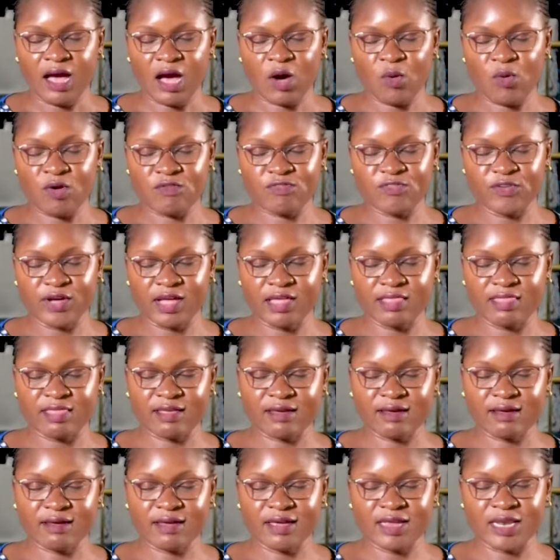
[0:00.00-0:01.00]
Our
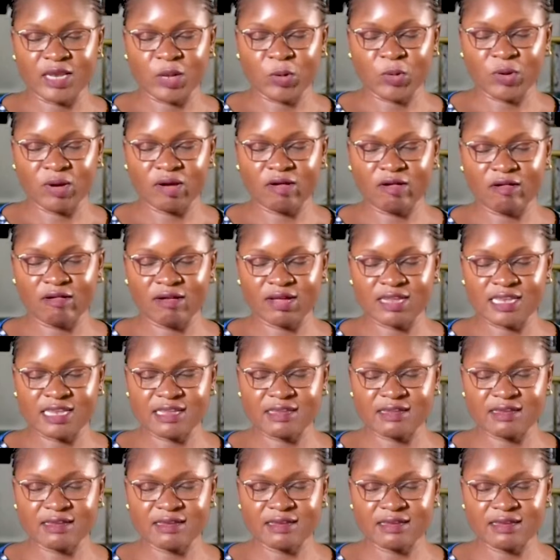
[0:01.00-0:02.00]
Father and our God,
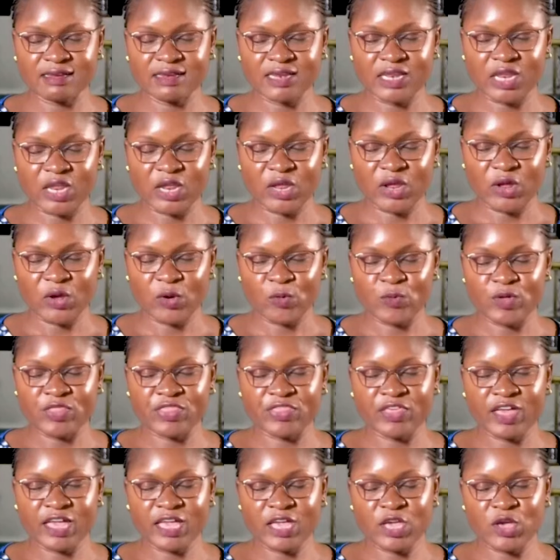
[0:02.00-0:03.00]
we
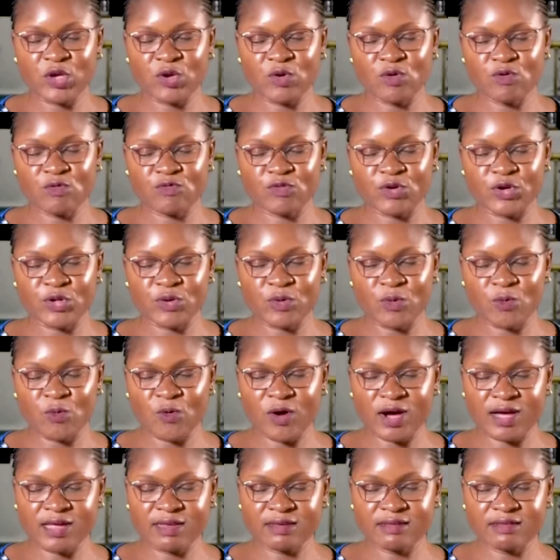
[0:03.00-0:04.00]
thank you for your
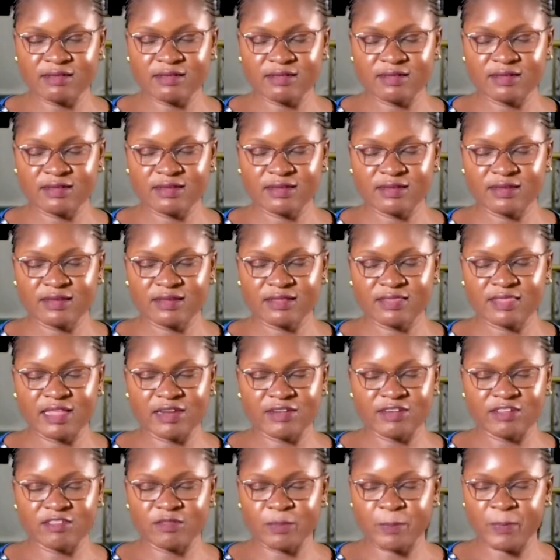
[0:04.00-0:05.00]
word
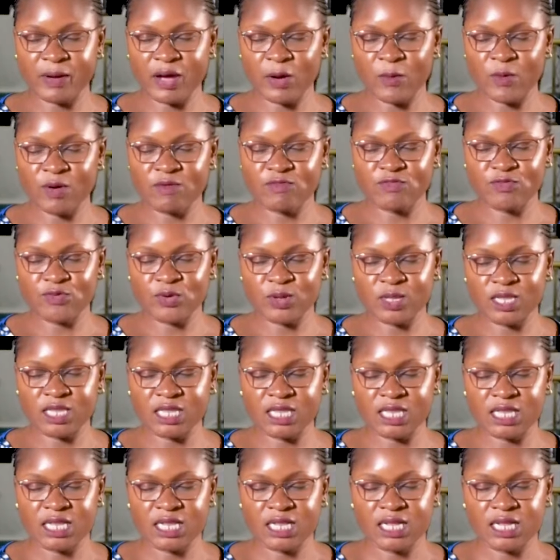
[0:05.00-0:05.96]
that is powerful,